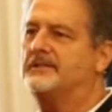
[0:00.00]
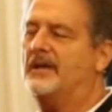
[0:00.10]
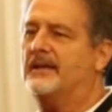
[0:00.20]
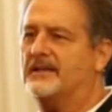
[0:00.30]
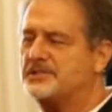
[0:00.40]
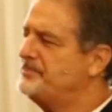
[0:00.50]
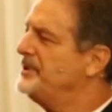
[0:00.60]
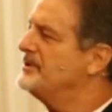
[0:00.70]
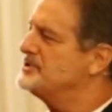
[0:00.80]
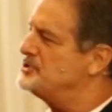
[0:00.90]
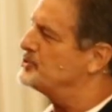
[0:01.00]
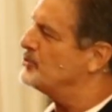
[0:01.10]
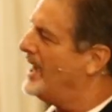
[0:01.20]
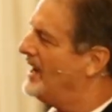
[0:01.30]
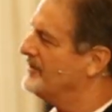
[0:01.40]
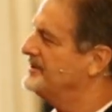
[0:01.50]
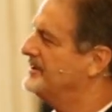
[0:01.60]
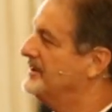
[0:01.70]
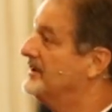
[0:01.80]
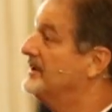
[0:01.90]
experience drought
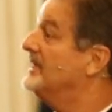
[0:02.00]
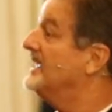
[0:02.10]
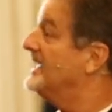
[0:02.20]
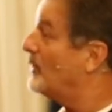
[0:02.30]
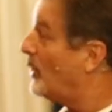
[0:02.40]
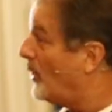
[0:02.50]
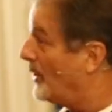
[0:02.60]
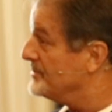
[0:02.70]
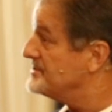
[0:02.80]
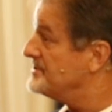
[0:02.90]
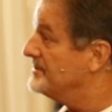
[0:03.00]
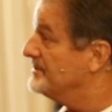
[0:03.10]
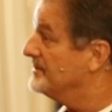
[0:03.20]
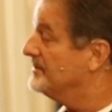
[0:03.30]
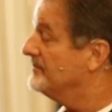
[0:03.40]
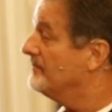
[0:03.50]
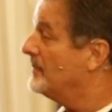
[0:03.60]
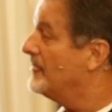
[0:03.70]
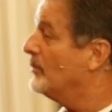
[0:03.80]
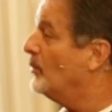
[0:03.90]
in our hearts.
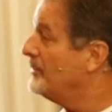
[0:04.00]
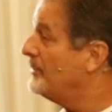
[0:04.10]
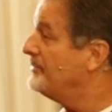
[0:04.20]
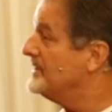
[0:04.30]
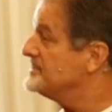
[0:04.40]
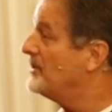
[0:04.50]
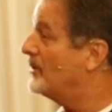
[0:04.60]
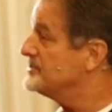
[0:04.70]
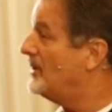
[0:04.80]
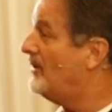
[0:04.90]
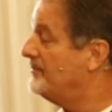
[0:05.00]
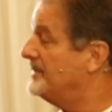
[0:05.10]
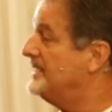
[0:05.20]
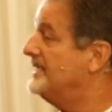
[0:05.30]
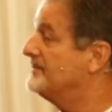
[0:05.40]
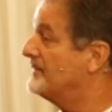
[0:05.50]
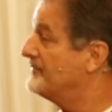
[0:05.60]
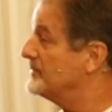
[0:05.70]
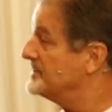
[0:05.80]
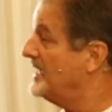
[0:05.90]
One of the things God taught me in my
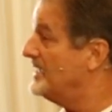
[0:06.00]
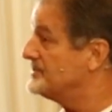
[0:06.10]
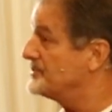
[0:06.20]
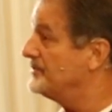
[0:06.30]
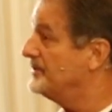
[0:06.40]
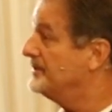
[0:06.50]
first cancer,